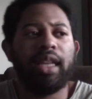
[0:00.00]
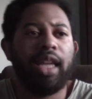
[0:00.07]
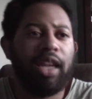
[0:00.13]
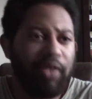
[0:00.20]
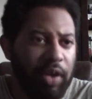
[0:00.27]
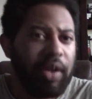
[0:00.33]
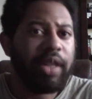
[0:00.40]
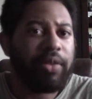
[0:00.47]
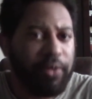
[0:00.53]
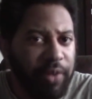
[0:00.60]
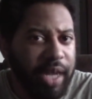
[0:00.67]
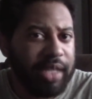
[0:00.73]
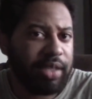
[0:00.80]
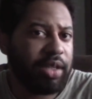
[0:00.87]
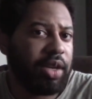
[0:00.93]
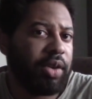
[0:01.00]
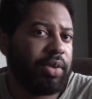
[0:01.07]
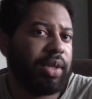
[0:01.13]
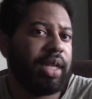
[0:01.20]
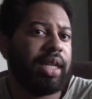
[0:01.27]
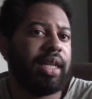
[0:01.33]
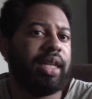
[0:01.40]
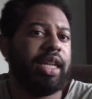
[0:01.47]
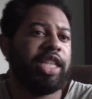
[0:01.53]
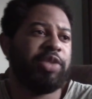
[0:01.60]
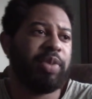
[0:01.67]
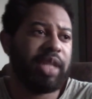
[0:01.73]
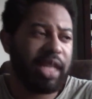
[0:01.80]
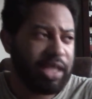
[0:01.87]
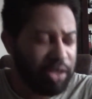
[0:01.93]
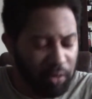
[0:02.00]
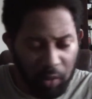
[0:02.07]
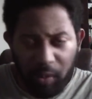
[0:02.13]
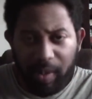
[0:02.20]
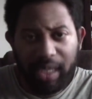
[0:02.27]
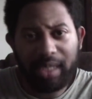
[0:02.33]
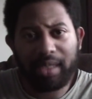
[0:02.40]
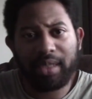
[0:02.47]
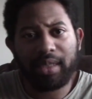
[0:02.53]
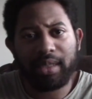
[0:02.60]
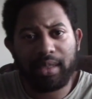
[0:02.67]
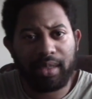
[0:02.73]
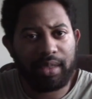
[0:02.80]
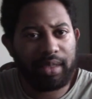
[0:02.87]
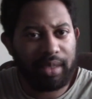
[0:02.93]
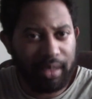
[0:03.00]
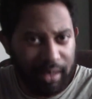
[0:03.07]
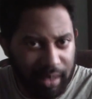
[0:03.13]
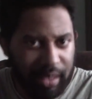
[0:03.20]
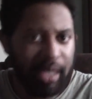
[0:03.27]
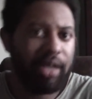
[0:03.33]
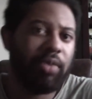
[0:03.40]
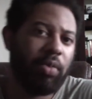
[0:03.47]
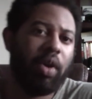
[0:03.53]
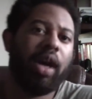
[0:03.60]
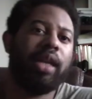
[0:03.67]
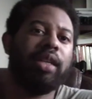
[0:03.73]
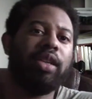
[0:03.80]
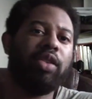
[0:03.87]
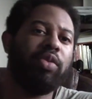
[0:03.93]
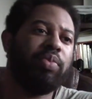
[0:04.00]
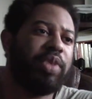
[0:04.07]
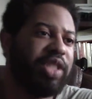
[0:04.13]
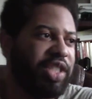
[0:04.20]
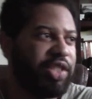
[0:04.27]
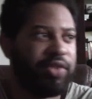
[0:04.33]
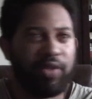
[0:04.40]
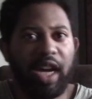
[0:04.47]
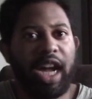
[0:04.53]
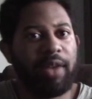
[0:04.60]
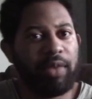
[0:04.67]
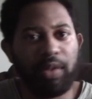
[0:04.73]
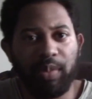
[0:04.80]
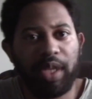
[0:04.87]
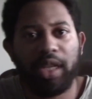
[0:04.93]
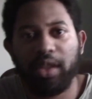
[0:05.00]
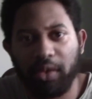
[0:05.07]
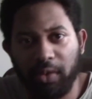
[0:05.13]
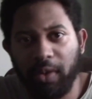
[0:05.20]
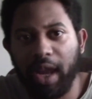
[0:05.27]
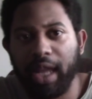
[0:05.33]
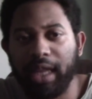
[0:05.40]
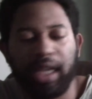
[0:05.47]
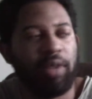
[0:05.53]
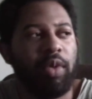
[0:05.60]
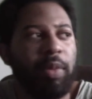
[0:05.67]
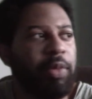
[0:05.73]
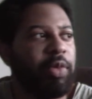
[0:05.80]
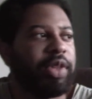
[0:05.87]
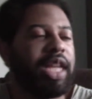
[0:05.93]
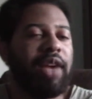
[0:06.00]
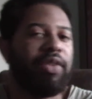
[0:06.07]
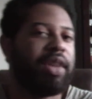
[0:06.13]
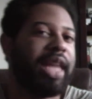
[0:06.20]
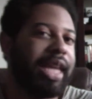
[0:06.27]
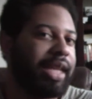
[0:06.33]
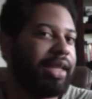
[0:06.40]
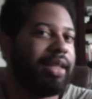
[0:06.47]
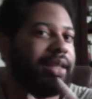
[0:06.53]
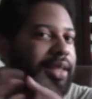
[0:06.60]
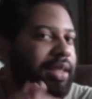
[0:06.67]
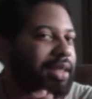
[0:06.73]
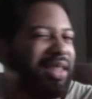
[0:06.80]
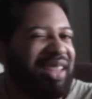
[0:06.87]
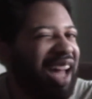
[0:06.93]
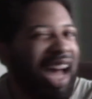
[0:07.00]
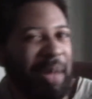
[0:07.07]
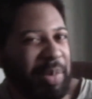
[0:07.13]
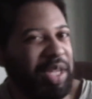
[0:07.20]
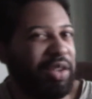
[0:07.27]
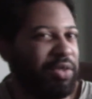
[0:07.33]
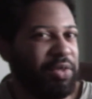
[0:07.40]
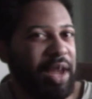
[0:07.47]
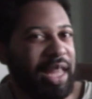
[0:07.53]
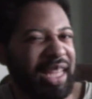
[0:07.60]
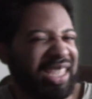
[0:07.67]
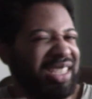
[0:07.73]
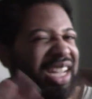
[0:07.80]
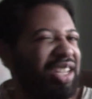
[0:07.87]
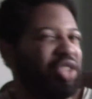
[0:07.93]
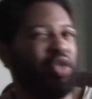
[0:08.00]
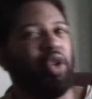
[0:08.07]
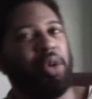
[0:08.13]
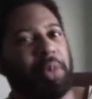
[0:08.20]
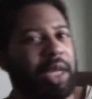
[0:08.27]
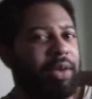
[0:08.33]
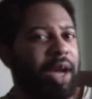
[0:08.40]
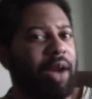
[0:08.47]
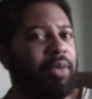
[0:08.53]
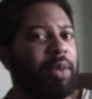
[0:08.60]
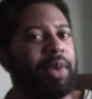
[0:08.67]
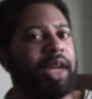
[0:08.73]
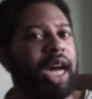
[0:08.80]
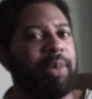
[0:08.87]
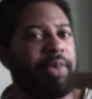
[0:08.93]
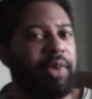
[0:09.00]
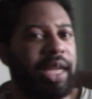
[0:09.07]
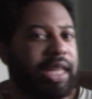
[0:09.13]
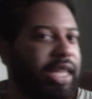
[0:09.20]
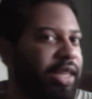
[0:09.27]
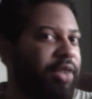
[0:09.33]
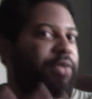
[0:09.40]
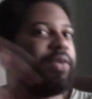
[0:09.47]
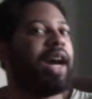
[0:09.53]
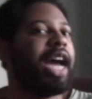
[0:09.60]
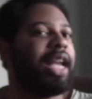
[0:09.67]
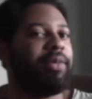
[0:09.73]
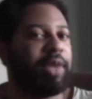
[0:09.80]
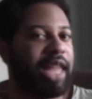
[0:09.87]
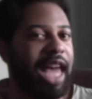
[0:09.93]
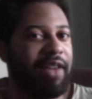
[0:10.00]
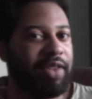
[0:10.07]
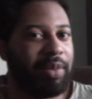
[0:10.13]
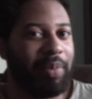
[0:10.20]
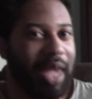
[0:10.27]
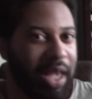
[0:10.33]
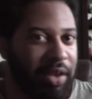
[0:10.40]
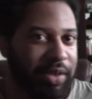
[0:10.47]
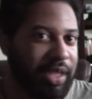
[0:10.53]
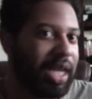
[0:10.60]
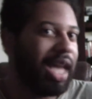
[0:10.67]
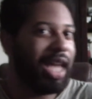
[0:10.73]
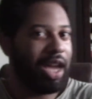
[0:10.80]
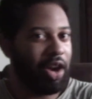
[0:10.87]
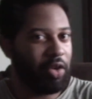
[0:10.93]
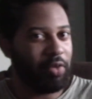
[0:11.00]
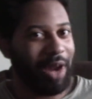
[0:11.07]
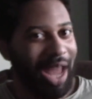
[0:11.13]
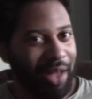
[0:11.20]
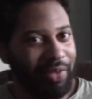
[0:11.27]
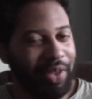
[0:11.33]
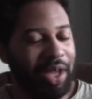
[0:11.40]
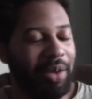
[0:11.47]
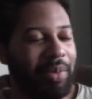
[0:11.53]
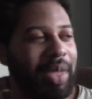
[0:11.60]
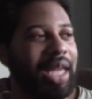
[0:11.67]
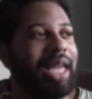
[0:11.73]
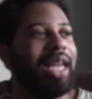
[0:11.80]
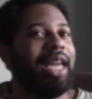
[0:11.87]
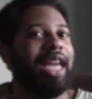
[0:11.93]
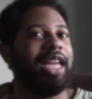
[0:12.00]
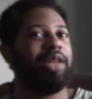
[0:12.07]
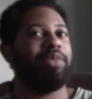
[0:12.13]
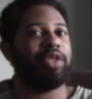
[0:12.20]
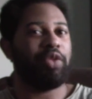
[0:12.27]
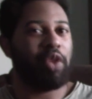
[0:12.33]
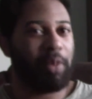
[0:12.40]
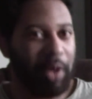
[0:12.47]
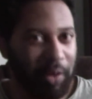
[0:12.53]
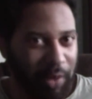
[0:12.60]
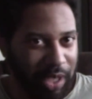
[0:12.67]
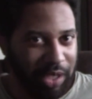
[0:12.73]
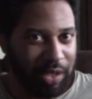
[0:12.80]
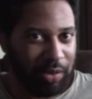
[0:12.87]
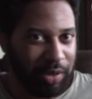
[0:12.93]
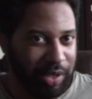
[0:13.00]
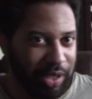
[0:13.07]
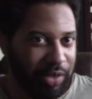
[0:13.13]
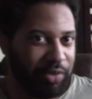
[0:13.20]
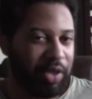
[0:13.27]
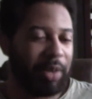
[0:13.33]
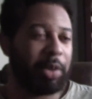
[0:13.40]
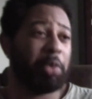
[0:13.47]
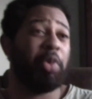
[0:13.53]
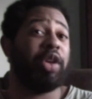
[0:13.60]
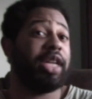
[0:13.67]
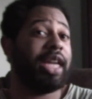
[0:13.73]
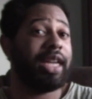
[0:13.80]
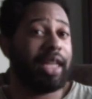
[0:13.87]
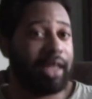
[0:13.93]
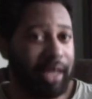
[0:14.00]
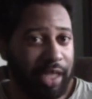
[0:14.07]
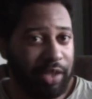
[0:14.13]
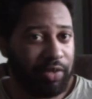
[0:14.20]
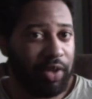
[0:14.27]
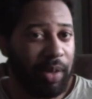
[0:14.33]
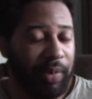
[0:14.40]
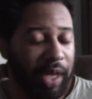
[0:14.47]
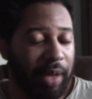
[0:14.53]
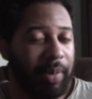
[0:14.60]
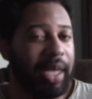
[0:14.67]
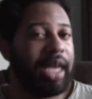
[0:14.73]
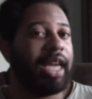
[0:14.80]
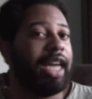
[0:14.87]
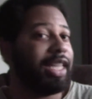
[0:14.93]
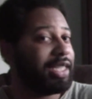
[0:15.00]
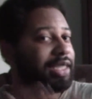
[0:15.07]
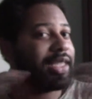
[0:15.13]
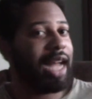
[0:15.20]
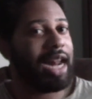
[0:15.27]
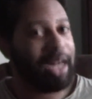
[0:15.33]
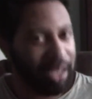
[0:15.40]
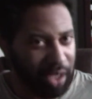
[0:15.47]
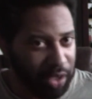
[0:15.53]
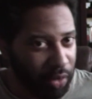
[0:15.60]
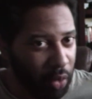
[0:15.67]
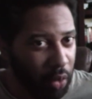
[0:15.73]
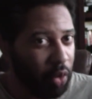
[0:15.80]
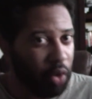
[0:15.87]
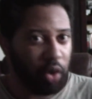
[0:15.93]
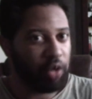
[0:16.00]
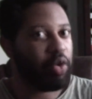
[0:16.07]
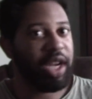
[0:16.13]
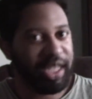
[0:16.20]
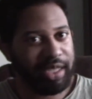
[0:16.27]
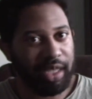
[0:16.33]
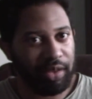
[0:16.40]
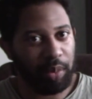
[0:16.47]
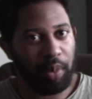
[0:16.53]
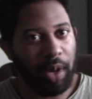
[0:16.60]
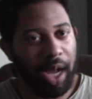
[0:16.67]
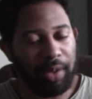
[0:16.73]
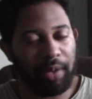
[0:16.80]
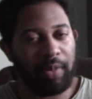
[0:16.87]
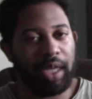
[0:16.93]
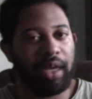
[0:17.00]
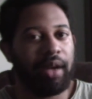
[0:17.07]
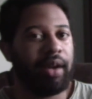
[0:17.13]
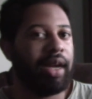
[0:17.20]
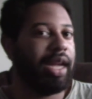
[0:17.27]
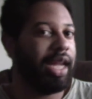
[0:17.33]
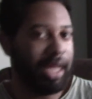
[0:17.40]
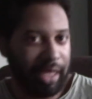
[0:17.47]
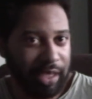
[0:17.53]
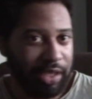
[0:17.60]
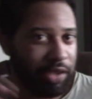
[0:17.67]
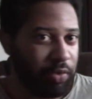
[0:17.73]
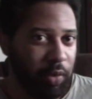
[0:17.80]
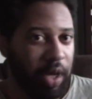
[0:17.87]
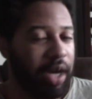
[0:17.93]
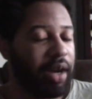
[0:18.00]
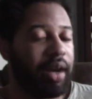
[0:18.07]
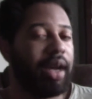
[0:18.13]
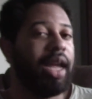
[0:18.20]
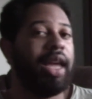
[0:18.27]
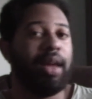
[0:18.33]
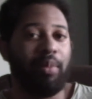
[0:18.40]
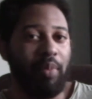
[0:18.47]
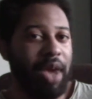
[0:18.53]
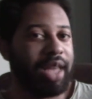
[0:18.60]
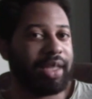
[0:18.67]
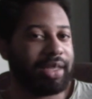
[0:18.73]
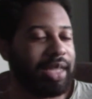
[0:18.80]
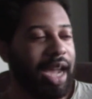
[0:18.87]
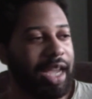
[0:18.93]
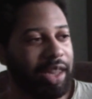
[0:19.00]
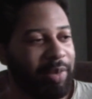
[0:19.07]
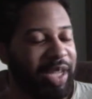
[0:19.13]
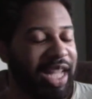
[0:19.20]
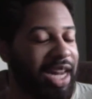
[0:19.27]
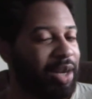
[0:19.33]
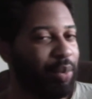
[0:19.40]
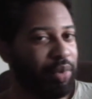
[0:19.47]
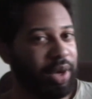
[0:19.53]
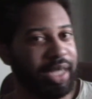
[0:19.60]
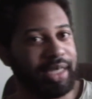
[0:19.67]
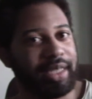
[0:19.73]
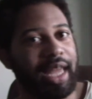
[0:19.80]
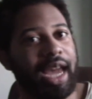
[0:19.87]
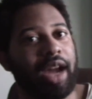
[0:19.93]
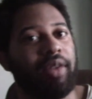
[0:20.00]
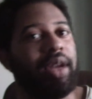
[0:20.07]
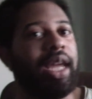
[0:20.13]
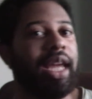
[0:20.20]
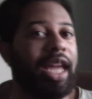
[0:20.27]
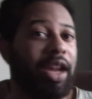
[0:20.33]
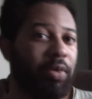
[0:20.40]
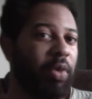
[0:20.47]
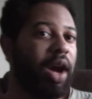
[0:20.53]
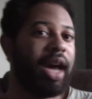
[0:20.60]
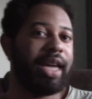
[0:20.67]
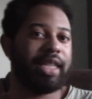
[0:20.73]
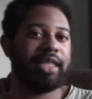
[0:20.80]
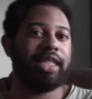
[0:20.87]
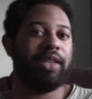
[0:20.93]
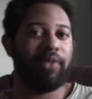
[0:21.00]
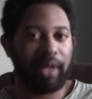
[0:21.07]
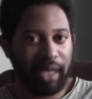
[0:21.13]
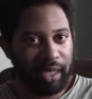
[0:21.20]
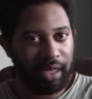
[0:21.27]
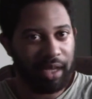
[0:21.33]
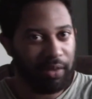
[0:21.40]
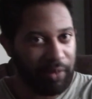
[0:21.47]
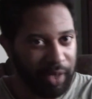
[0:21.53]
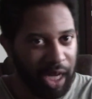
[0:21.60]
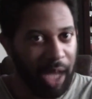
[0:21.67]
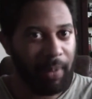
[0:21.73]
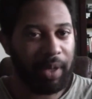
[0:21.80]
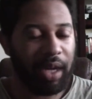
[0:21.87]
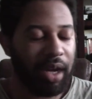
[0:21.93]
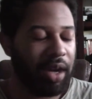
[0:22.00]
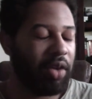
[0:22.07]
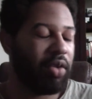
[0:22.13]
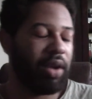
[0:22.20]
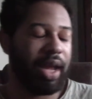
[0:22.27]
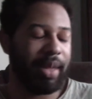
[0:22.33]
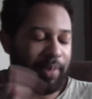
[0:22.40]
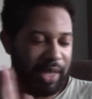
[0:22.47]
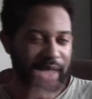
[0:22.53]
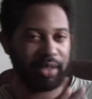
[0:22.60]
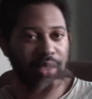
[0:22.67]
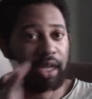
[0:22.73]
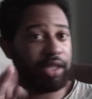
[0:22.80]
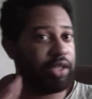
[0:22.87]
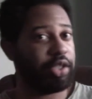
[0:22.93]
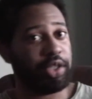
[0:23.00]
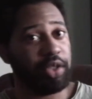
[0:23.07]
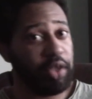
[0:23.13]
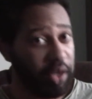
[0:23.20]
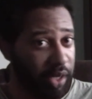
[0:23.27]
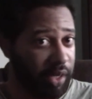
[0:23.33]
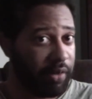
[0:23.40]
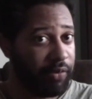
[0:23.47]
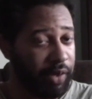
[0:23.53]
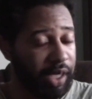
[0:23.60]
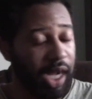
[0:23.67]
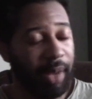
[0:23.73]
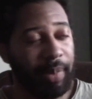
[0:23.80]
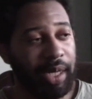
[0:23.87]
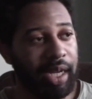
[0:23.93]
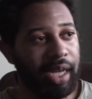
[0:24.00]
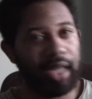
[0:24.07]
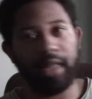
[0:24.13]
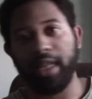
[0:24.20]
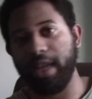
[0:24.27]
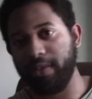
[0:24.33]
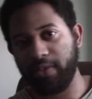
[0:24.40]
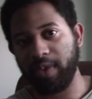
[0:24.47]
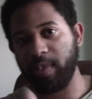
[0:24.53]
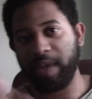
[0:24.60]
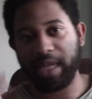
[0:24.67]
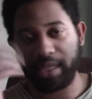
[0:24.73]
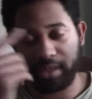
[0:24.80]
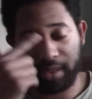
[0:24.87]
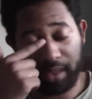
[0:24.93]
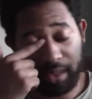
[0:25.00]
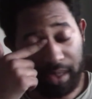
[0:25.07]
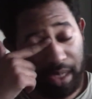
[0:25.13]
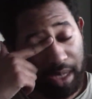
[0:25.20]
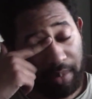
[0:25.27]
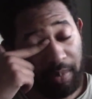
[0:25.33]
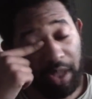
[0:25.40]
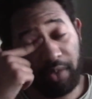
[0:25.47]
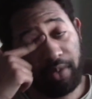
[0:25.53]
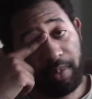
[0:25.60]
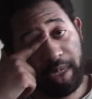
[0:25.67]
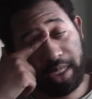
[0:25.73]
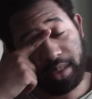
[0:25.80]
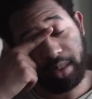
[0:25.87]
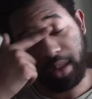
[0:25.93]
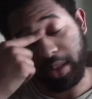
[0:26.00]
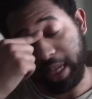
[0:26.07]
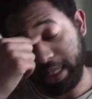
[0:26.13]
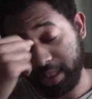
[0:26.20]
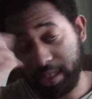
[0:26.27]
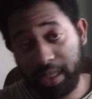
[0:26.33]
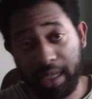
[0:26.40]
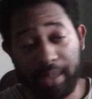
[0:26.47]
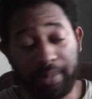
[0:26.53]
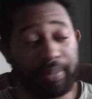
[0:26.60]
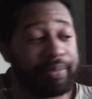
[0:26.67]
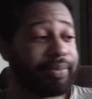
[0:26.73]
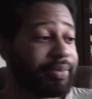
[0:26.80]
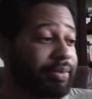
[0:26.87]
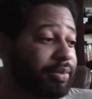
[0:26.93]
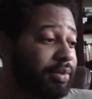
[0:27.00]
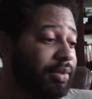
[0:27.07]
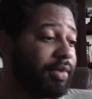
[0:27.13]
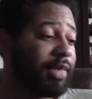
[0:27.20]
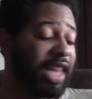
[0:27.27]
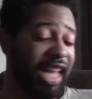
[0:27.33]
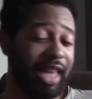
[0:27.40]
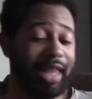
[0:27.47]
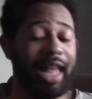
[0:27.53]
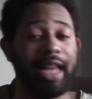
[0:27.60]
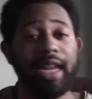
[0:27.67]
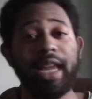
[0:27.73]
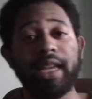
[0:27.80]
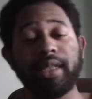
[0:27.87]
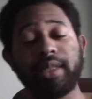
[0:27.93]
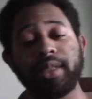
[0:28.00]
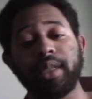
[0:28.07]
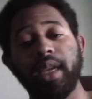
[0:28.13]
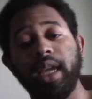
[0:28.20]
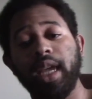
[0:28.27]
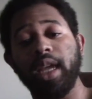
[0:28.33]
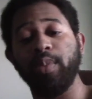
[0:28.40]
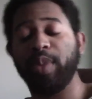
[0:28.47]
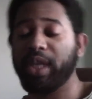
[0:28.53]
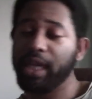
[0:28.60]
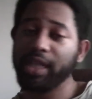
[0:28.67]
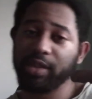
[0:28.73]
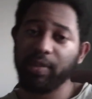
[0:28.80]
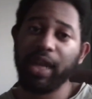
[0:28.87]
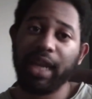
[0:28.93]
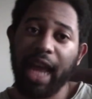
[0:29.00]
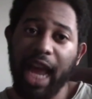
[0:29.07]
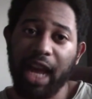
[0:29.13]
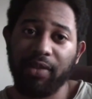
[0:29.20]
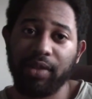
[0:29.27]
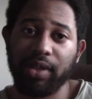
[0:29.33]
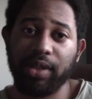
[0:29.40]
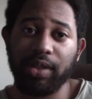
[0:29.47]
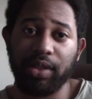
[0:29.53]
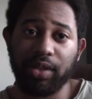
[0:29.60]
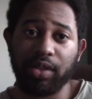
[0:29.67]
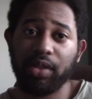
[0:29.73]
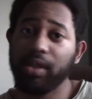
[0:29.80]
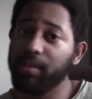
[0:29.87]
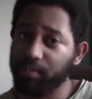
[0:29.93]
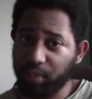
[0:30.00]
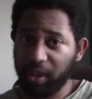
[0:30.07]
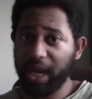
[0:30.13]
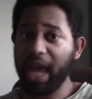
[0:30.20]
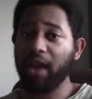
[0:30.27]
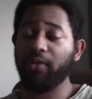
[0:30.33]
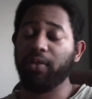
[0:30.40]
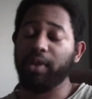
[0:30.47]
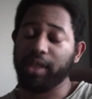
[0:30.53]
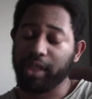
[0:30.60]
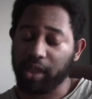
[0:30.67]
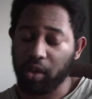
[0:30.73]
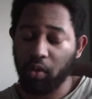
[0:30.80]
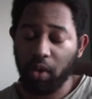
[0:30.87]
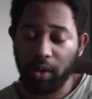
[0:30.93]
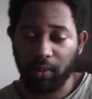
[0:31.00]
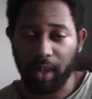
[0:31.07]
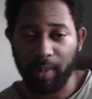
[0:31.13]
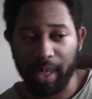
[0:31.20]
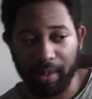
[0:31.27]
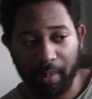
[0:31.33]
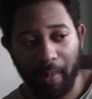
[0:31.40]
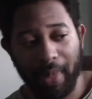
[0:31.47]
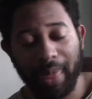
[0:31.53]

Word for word: if you're in the friend zone, it's because the woman didn't want you, but she's fine with being your friend. Like a woman will never like not be your friend. That's not normally how women operate. They define with having males around them and absorbing resources from them or getting things from them. And this is kind of the crux of the problem here. And this is where male entitlement kind of breaks down and why it's even a phenomena or a misunderstood phenomena that feminists and male feminists and all that see. And that is because men have to put effort to court women,